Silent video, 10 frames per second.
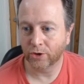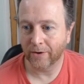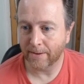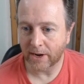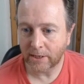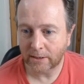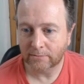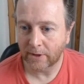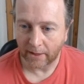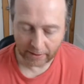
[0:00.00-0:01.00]
a tram is,
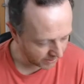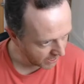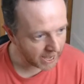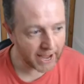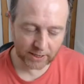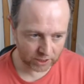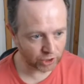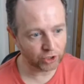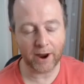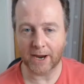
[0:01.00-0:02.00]
it's a
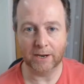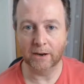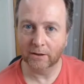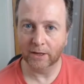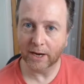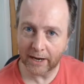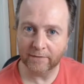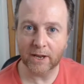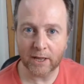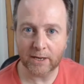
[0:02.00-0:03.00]
train that
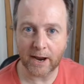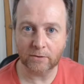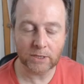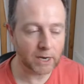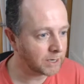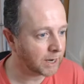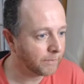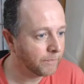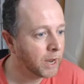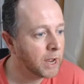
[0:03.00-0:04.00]
lives in the town centre.
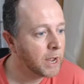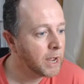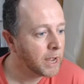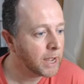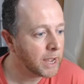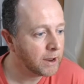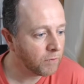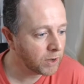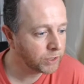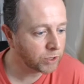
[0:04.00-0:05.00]
It
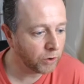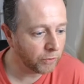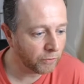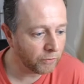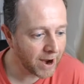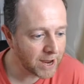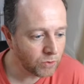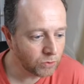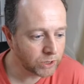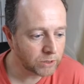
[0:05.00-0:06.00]
runs on
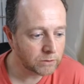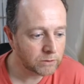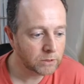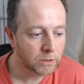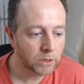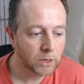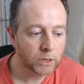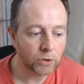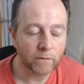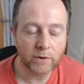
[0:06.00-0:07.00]
rails,
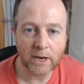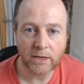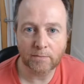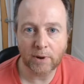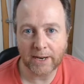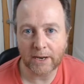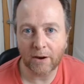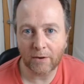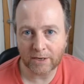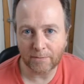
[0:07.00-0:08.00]
so obviously it's a bloody
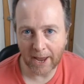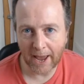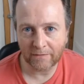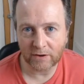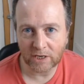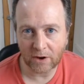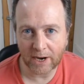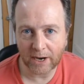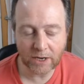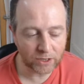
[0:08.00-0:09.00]
nightmare for
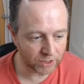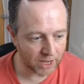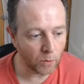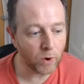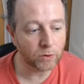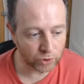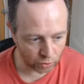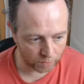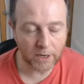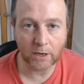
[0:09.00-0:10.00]
cyclists because their wheels
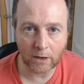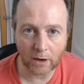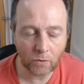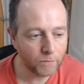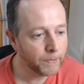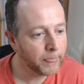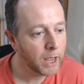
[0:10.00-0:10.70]
drop into the hole,